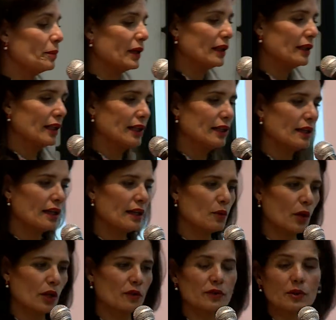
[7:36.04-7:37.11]
building in
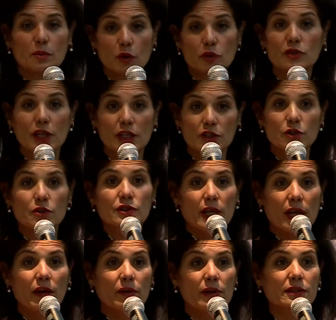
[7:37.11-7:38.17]
one of the most dangerous
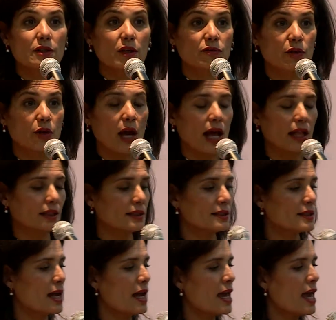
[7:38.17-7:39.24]
areas of Nogales,
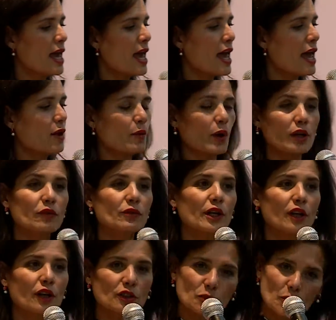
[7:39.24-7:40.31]
and one of the
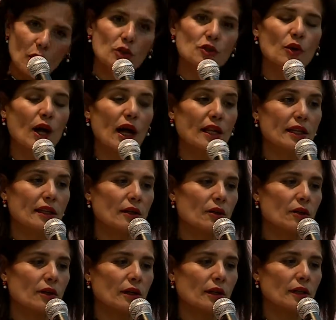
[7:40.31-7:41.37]
girls we also had in
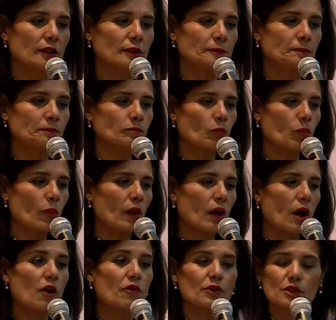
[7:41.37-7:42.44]
our
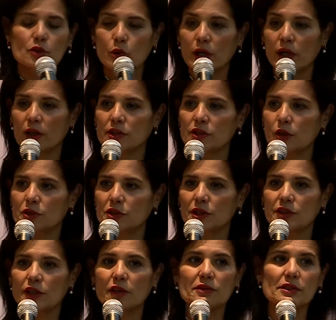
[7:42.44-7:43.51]
office doing her social
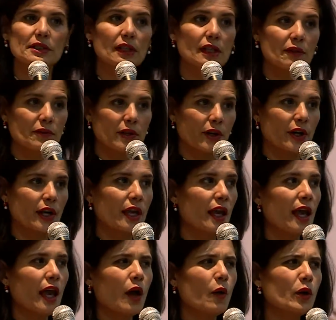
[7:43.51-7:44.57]
service lived there.
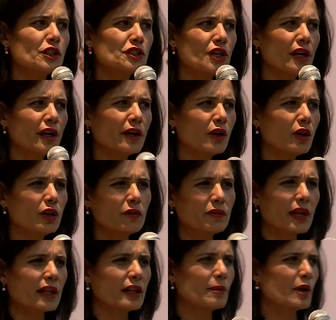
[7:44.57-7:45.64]
And when she heard all of
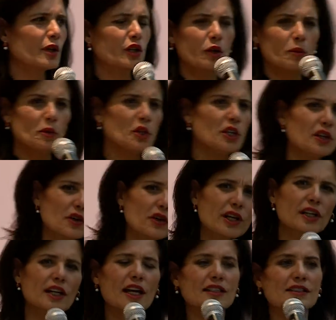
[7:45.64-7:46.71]
that about community
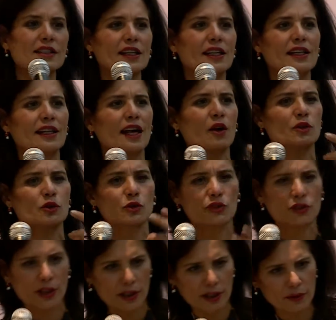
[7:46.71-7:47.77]
organizing and how to
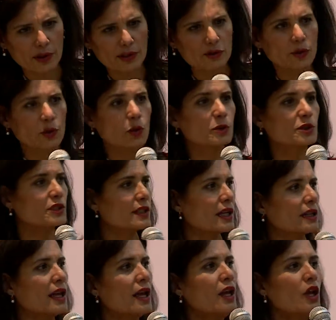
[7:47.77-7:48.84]
start a grassroots group, she
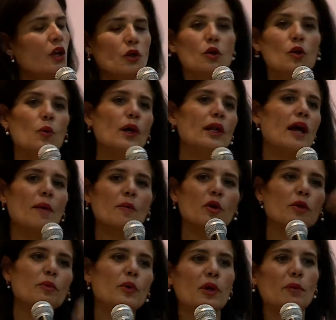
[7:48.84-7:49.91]
said, you know what, I'm
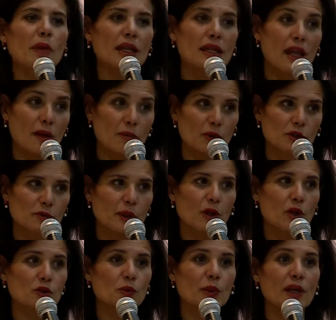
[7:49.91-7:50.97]
going to bring my neighbors,
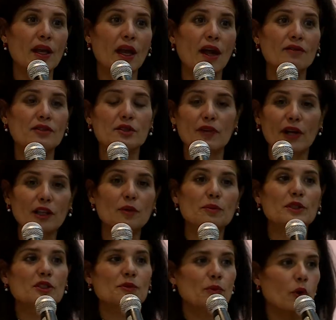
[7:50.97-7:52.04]
because we have
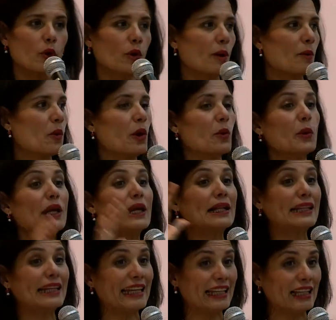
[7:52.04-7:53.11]
developed this program where we
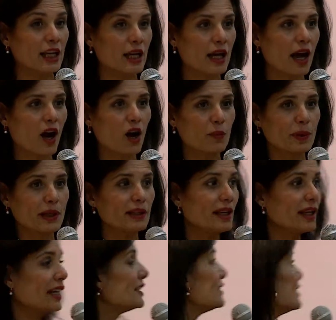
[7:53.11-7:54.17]
clean our building. Is